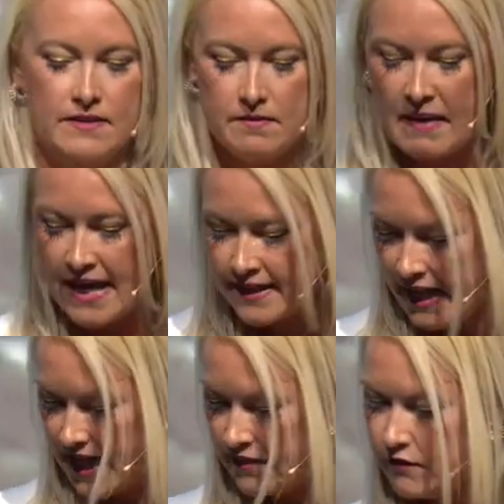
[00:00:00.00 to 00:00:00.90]
My
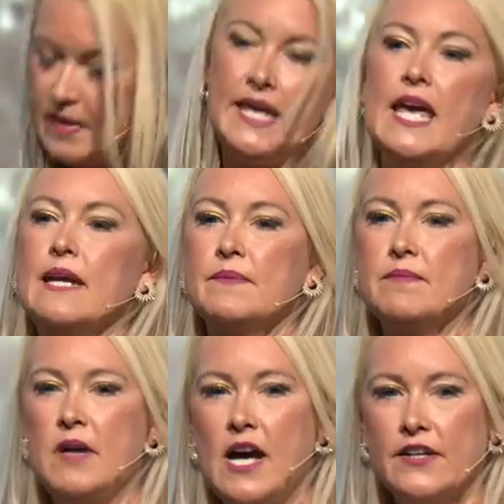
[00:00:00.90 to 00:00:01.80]
life became the
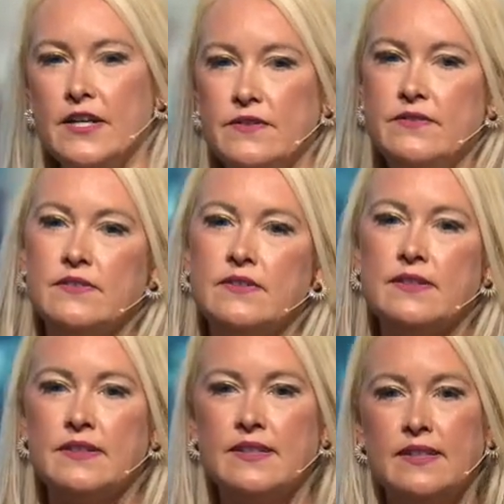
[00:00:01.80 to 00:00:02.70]
motto.
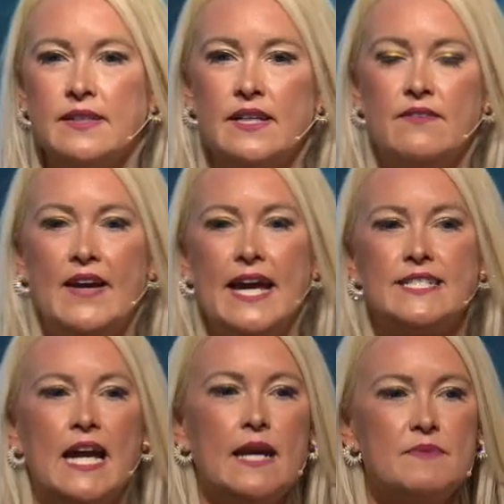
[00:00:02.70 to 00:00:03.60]
If I had
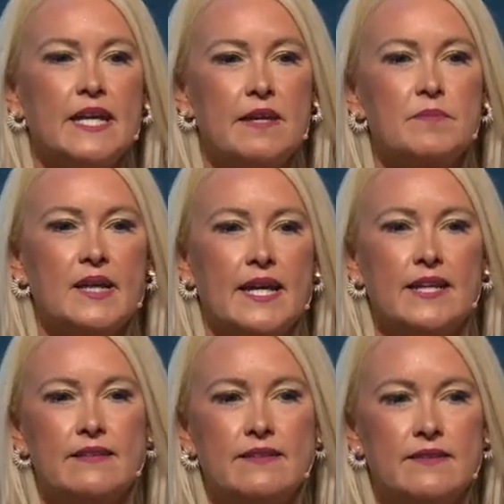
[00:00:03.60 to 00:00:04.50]
time to
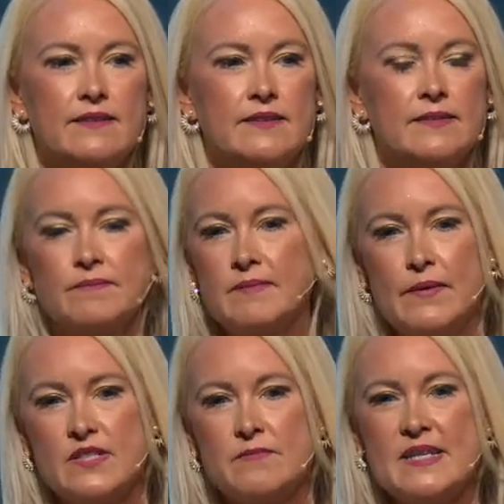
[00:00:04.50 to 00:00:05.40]
complain, I
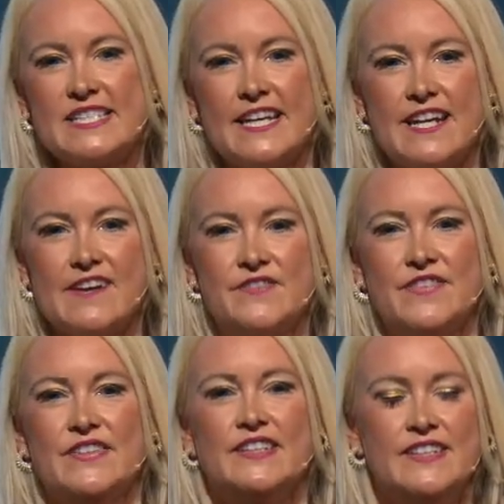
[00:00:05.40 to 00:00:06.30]
wasn't busy enough.